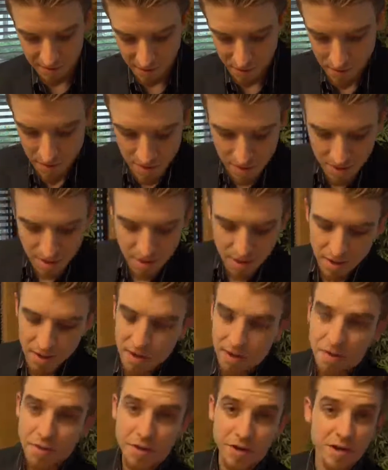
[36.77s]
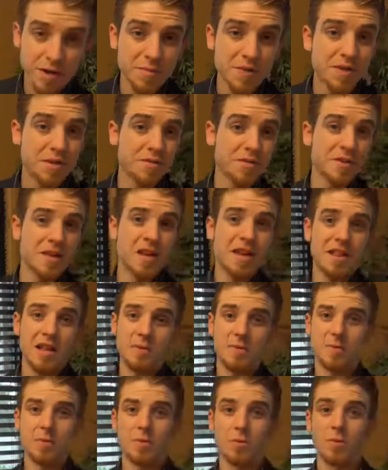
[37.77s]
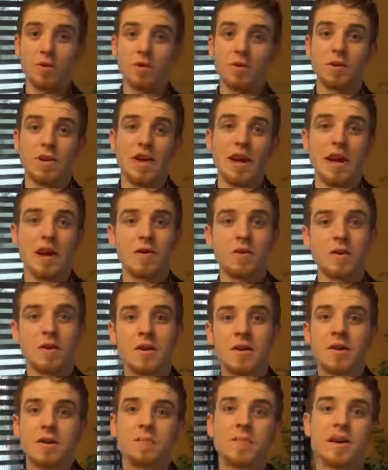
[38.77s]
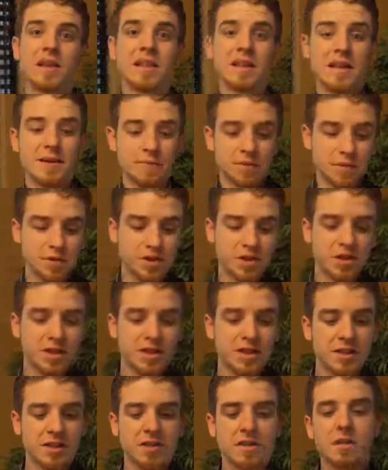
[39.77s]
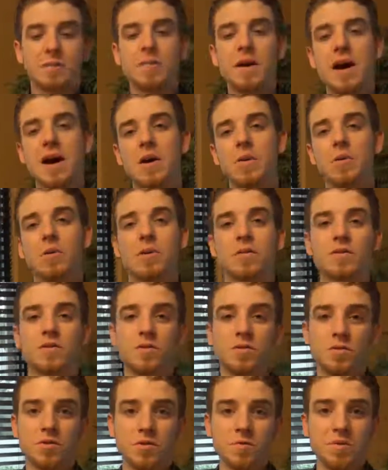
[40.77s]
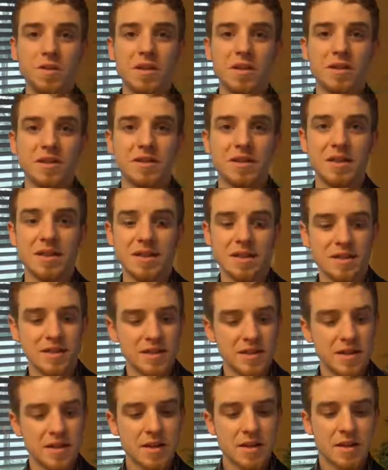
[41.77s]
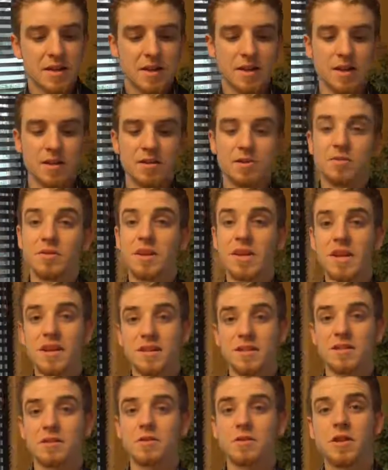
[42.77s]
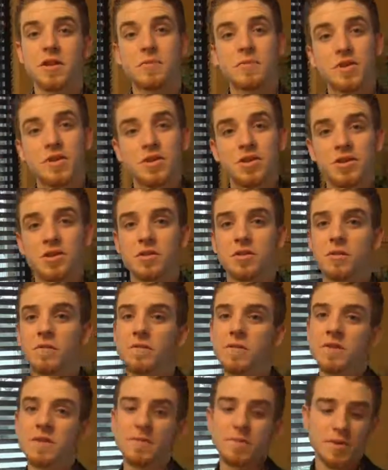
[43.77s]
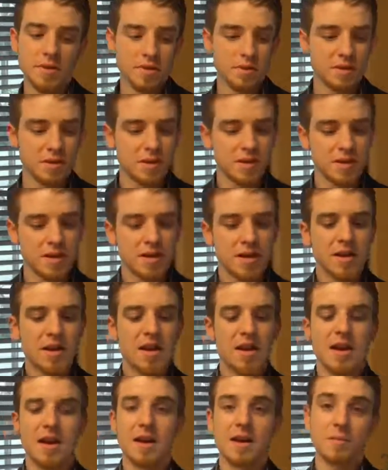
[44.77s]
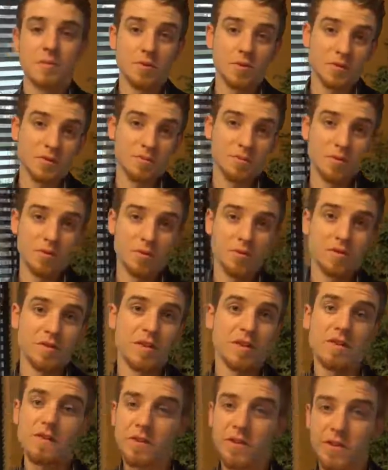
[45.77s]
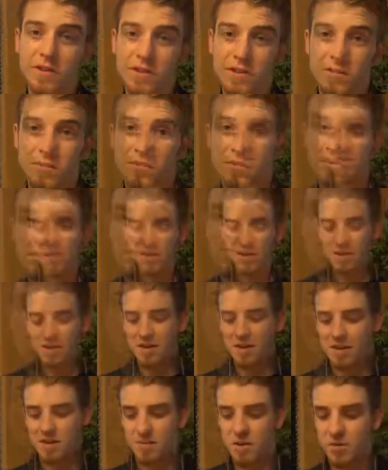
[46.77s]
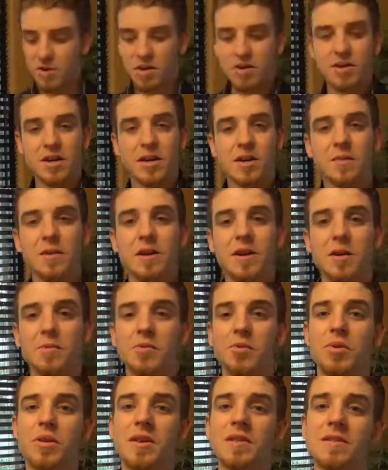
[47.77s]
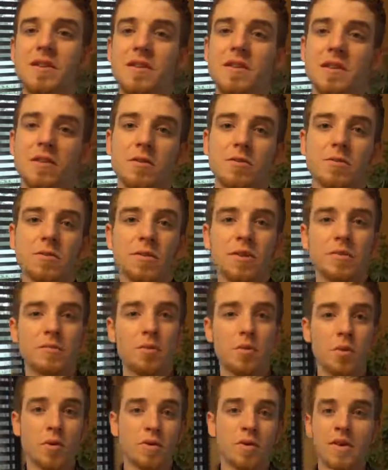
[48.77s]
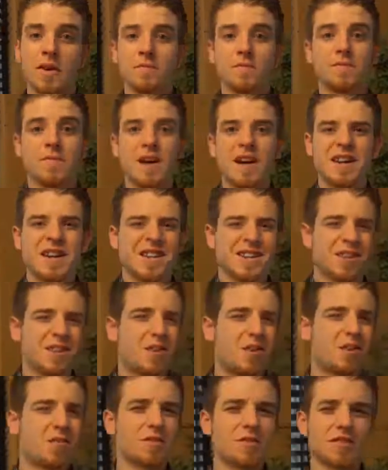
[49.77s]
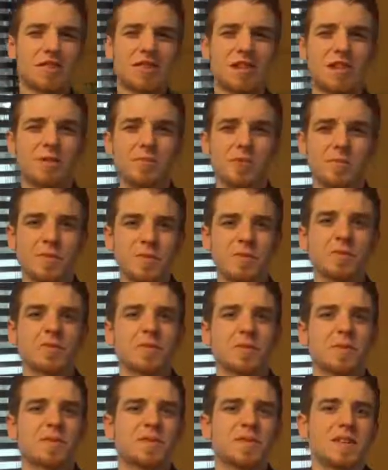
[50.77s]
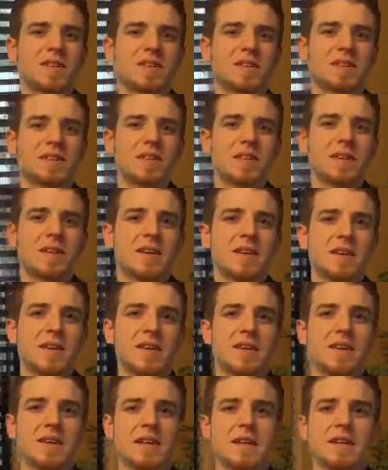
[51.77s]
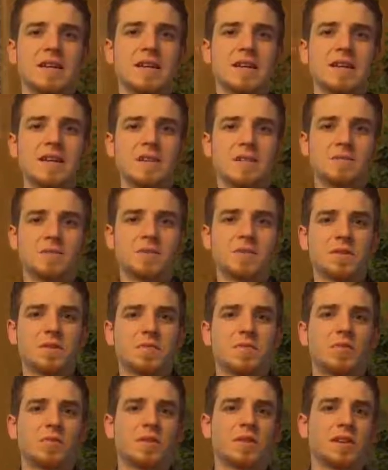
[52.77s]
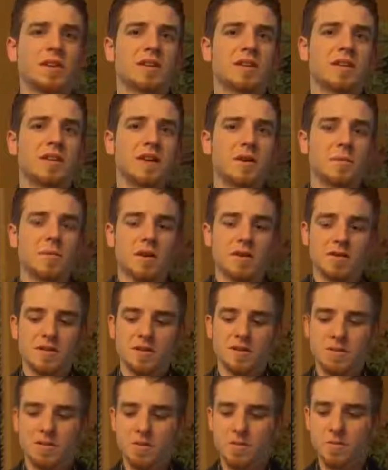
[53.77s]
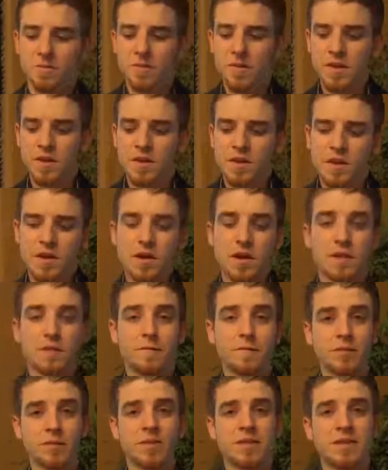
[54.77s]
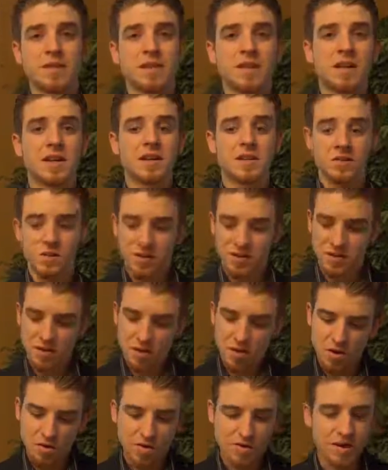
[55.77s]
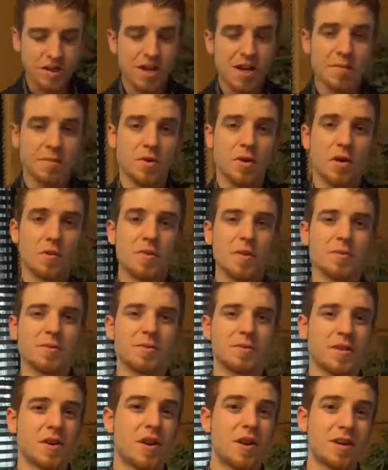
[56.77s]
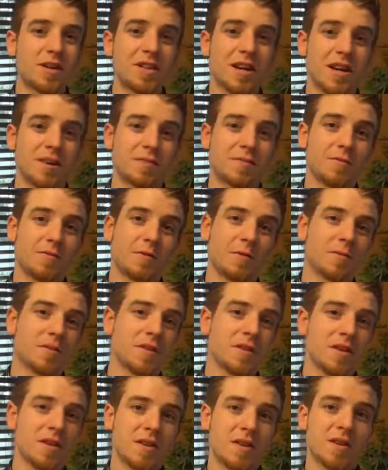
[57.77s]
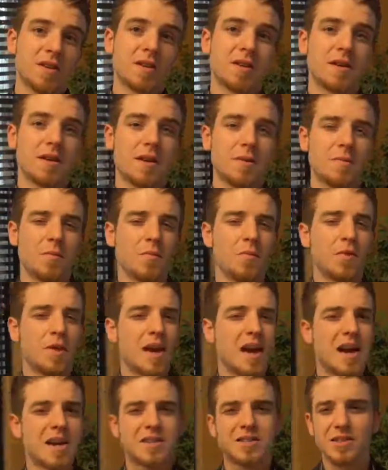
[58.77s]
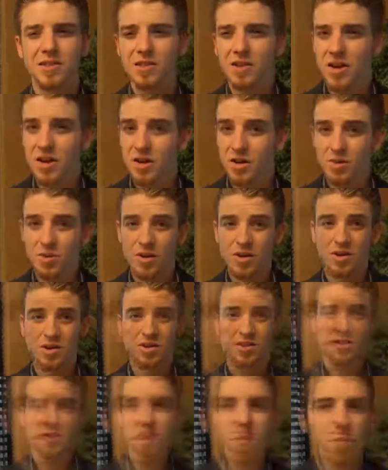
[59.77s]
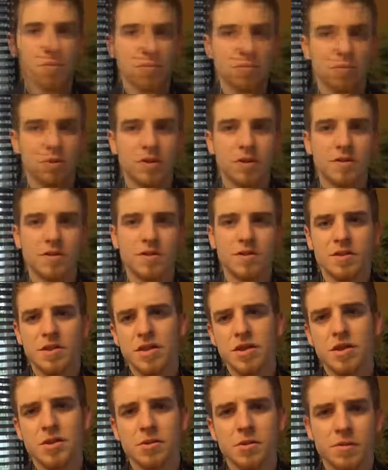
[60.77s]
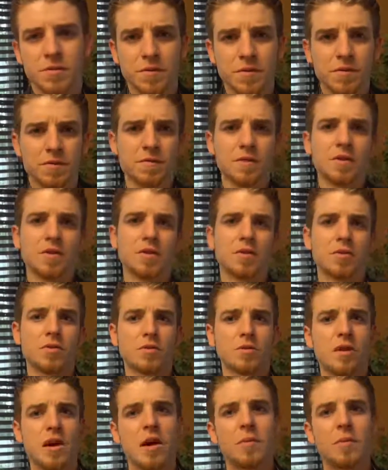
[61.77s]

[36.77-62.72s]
So they're going to be doing that. A lot of people are wondering how. By leveraging the power of social media sites to enhance their image, their visibility, and most importantly, their incomes. I want to talk about a couple things I think are really important that I'm finding all the time with people's websites, and I think it's really important to kind of talk about this. So the first thing that I notice all the time are people's contact forms. They ask a lot of questions. What's the year of your vehicle?